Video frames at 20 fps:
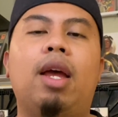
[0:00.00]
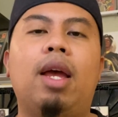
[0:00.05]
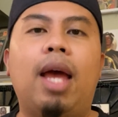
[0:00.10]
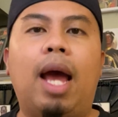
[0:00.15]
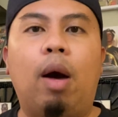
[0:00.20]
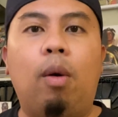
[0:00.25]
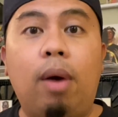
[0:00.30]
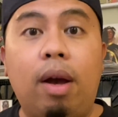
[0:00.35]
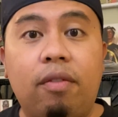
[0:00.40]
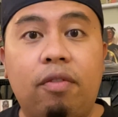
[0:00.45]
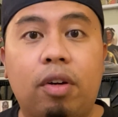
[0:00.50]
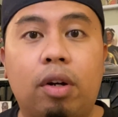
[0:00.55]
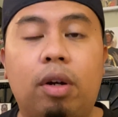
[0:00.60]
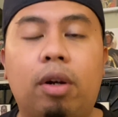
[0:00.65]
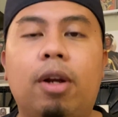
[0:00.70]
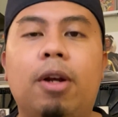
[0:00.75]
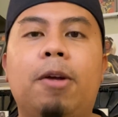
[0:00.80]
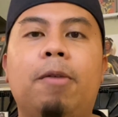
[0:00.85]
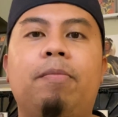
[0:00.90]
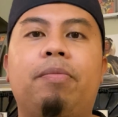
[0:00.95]

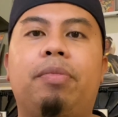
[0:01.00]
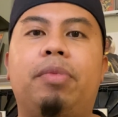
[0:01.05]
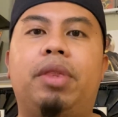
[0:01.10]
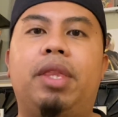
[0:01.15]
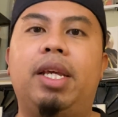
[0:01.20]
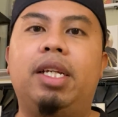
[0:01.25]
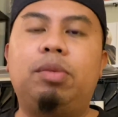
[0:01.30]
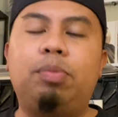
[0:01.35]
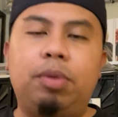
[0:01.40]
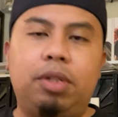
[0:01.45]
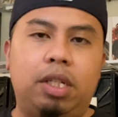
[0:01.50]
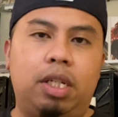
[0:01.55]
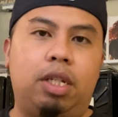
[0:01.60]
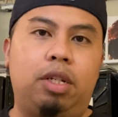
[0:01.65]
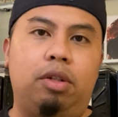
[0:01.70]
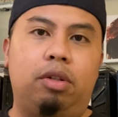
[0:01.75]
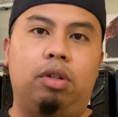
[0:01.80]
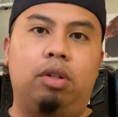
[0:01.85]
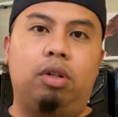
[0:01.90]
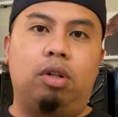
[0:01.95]
However, this
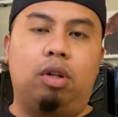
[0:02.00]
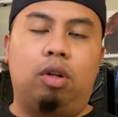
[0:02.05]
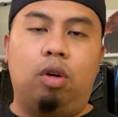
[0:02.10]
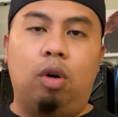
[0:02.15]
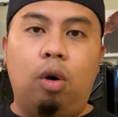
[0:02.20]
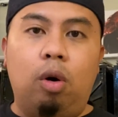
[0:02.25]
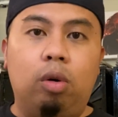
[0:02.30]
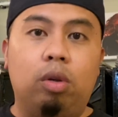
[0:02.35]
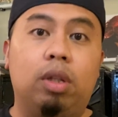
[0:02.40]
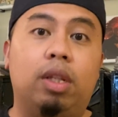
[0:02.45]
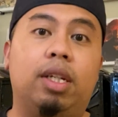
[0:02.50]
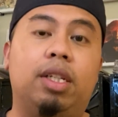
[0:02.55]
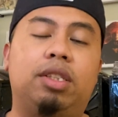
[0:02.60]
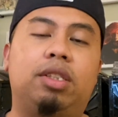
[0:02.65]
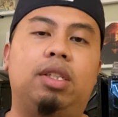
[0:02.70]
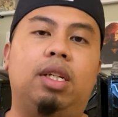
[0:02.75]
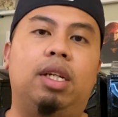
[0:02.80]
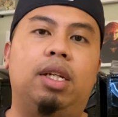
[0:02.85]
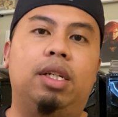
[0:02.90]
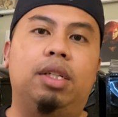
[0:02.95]
particular goal
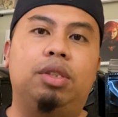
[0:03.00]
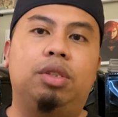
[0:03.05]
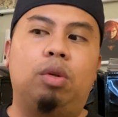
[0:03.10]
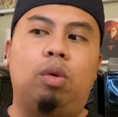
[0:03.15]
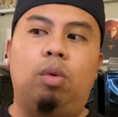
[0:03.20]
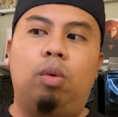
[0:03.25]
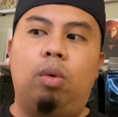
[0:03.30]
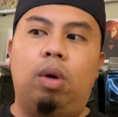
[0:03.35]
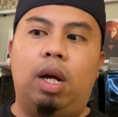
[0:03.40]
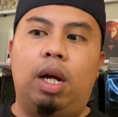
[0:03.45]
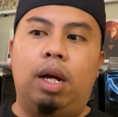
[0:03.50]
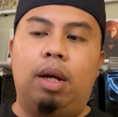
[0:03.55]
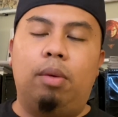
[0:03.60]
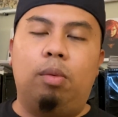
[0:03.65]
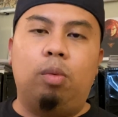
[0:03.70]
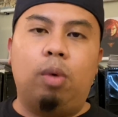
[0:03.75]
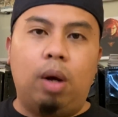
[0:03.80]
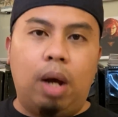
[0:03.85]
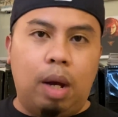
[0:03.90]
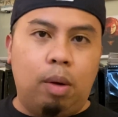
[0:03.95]
list is, I
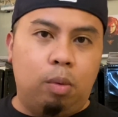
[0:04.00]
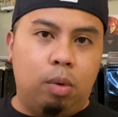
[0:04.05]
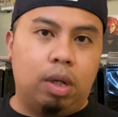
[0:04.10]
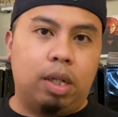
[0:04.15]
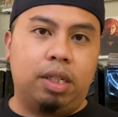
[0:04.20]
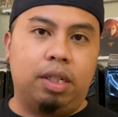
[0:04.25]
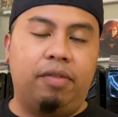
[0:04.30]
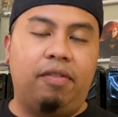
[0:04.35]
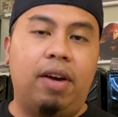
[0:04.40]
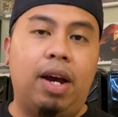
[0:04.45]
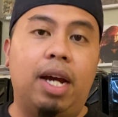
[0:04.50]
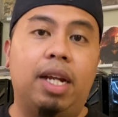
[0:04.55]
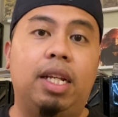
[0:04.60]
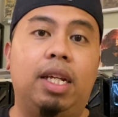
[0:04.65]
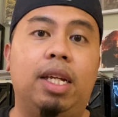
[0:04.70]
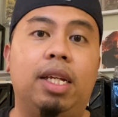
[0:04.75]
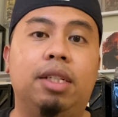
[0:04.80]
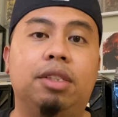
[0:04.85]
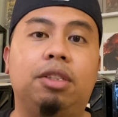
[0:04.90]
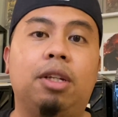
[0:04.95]
want to define
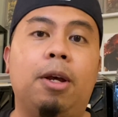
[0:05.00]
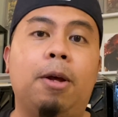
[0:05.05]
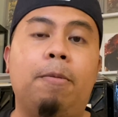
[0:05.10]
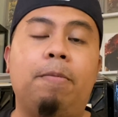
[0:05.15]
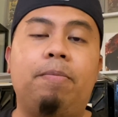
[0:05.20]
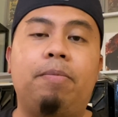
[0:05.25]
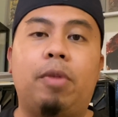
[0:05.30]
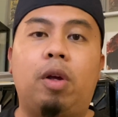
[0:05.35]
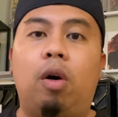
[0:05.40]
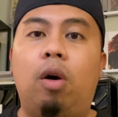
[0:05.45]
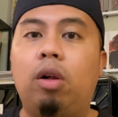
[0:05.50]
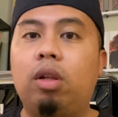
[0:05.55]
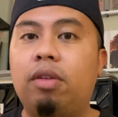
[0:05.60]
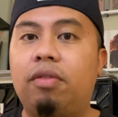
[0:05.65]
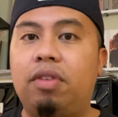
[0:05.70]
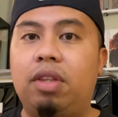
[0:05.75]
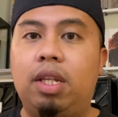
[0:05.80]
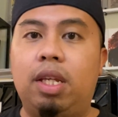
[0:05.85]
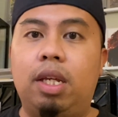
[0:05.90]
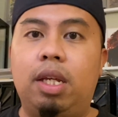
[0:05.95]
is all
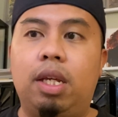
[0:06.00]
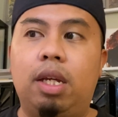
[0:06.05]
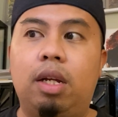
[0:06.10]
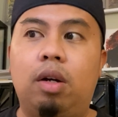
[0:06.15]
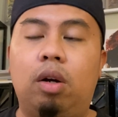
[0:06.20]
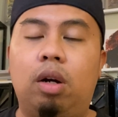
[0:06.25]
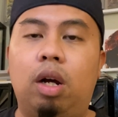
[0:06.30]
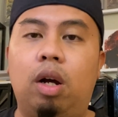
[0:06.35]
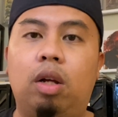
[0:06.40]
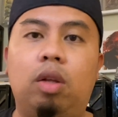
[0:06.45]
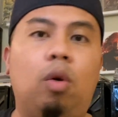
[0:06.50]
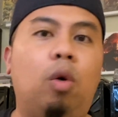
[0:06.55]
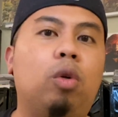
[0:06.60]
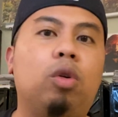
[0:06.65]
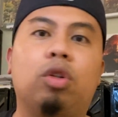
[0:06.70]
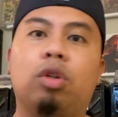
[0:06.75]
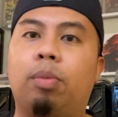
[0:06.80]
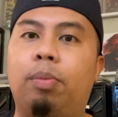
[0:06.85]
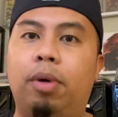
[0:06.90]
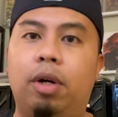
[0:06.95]
of the
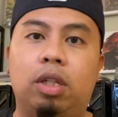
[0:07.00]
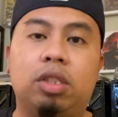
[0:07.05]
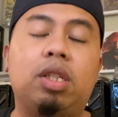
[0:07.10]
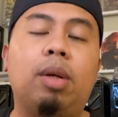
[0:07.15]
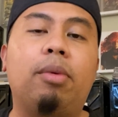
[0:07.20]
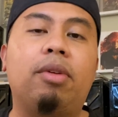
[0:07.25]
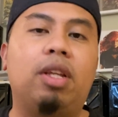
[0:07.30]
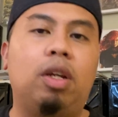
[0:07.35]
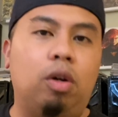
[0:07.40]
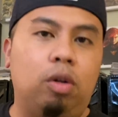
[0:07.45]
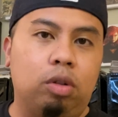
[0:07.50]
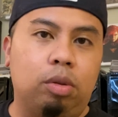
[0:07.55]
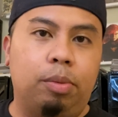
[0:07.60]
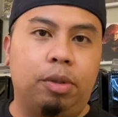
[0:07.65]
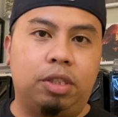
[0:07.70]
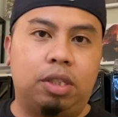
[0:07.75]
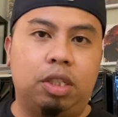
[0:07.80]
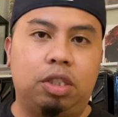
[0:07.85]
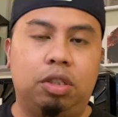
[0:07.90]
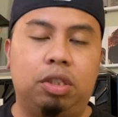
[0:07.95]
older books, some of the older
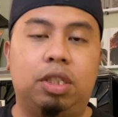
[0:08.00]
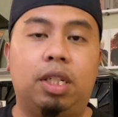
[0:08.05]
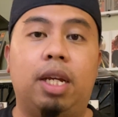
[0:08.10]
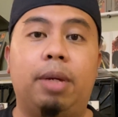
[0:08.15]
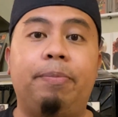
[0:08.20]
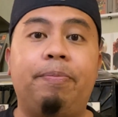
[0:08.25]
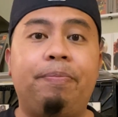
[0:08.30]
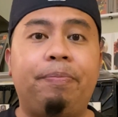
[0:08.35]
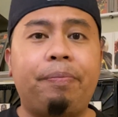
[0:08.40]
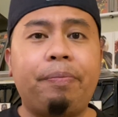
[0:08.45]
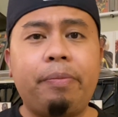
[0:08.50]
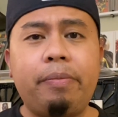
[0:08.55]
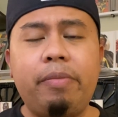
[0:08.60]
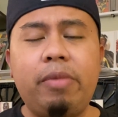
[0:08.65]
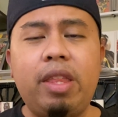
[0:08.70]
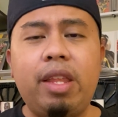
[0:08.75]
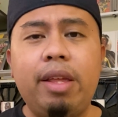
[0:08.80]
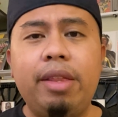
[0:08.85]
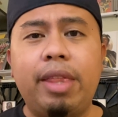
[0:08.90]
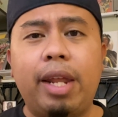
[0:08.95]
books, I should say,
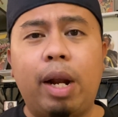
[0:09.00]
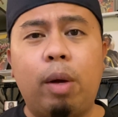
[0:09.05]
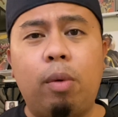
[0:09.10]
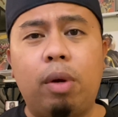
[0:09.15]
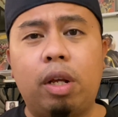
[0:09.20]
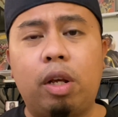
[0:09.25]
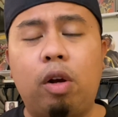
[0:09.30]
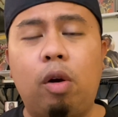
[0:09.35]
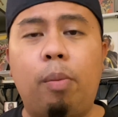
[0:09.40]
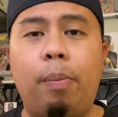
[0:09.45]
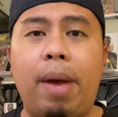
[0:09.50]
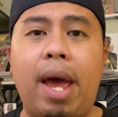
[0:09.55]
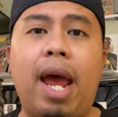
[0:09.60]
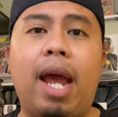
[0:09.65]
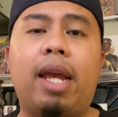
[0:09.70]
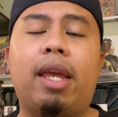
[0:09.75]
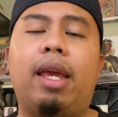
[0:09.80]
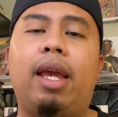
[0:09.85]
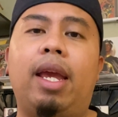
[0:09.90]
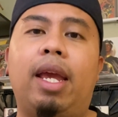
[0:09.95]
that I want to go
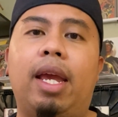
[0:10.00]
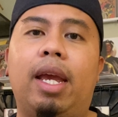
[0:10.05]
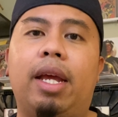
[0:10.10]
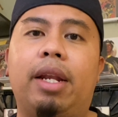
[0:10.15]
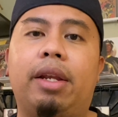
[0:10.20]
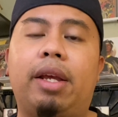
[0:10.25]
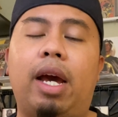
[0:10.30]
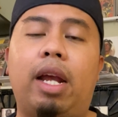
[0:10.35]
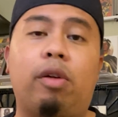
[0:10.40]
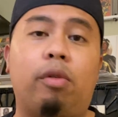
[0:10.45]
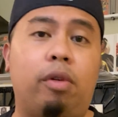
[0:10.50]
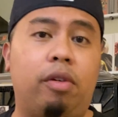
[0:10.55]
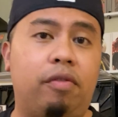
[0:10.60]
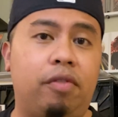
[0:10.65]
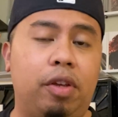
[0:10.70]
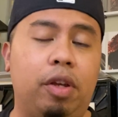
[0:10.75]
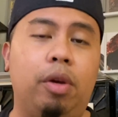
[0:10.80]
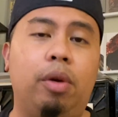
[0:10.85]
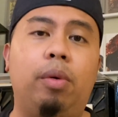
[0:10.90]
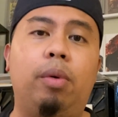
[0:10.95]
back and kind of
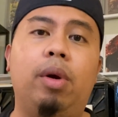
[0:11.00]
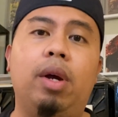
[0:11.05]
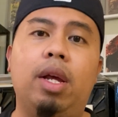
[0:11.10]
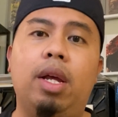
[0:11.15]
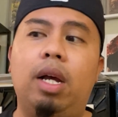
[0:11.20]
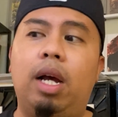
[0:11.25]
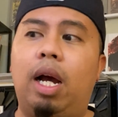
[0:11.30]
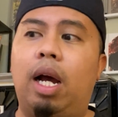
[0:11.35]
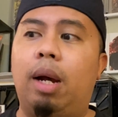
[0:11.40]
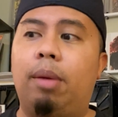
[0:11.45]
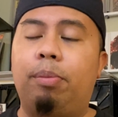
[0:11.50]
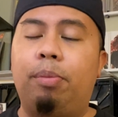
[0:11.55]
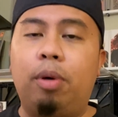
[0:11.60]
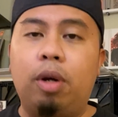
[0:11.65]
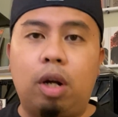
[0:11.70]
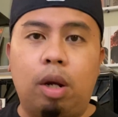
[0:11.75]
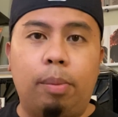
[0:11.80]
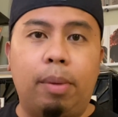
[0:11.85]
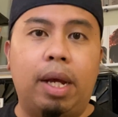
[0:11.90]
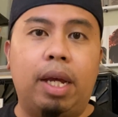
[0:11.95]
review, put
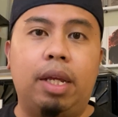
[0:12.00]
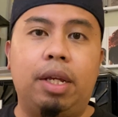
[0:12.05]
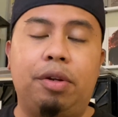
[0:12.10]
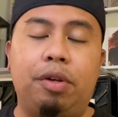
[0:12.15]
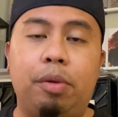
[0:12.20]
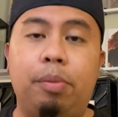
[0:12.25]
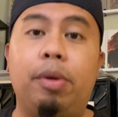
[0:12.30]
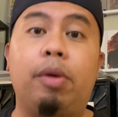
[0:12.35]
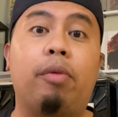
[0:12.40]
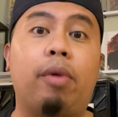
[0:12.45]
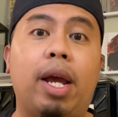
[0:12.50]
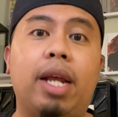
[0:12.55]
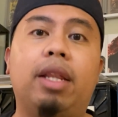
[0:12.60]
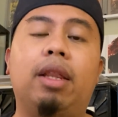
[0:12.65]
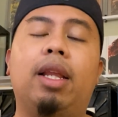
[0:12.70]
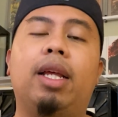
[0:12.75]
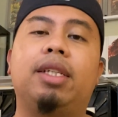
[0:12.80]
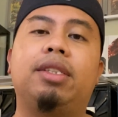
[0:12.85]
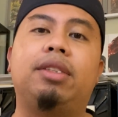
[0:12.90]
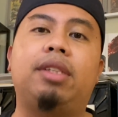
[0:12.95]
on my to be read
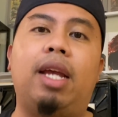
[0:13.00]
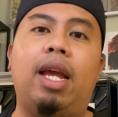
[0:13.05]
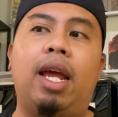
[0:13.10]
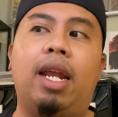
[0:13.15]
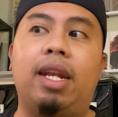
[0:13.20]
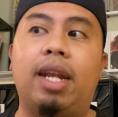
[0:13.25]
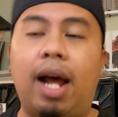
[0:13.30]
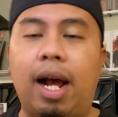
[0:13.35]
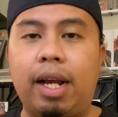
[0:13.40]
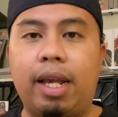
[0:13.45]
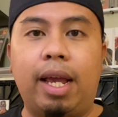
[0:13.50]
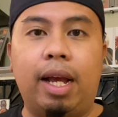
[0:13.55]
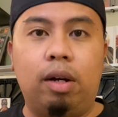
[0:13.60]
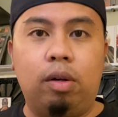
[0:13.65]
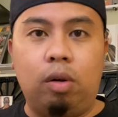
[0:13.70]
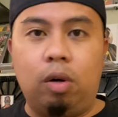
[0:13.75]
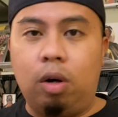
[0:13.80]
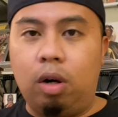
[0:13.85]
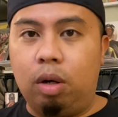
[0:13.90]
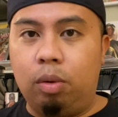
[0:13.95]
list and knock out
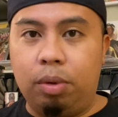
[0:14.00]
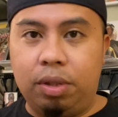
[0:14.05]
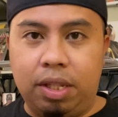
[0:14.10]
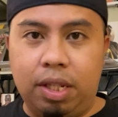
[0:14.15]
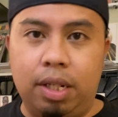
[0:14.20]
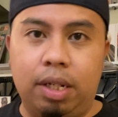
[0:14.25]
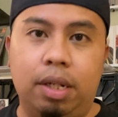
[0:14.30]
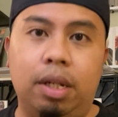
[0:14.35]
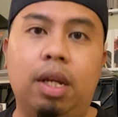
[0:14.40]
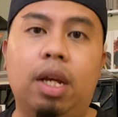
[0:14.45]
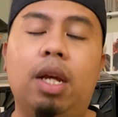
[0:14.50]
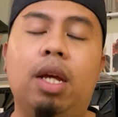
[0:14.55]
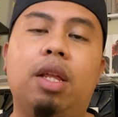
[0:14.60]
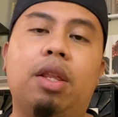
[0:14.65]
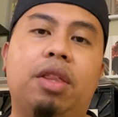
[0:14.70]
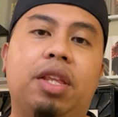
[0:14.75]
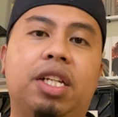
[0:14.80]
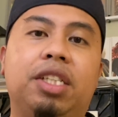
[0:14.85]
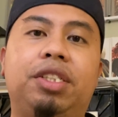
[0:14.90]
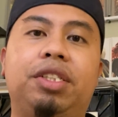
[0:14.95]
all within
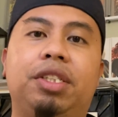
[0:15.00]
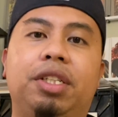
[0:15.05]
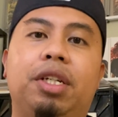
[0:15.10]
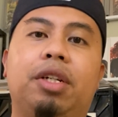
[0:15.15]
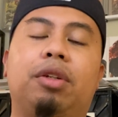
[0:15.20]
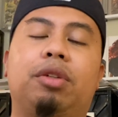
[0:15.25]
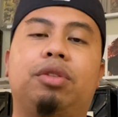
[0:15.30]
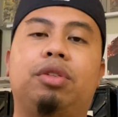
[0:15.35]
this year.